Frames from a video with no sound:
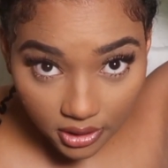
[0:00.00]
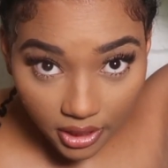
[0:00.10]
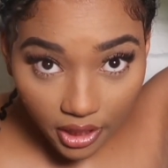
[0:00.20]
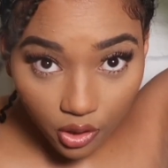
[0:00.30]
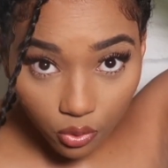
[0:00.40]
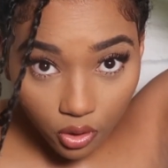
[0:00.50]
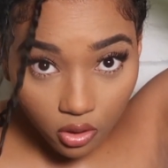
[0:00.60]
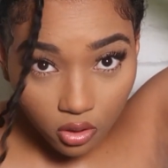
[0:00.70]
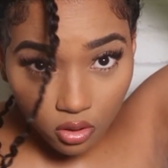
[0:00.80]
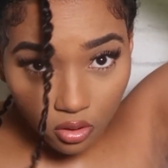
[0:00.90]
down.
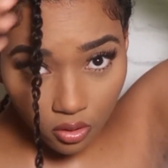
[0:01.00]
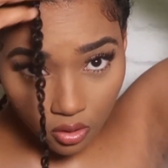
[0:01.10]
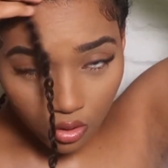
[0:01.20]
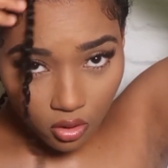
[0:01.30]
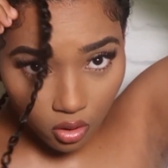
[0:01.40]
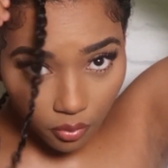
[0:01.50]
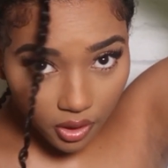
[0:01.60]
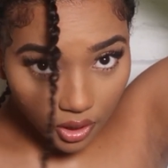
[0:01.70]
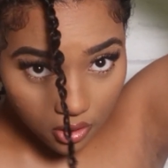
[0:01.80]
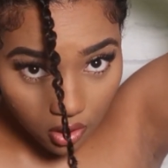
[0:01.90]
Wait,
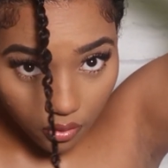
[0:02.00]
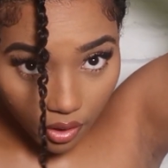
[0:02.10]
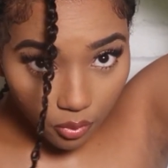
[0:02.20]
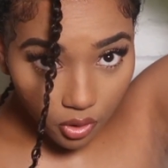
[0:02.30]
that's not the right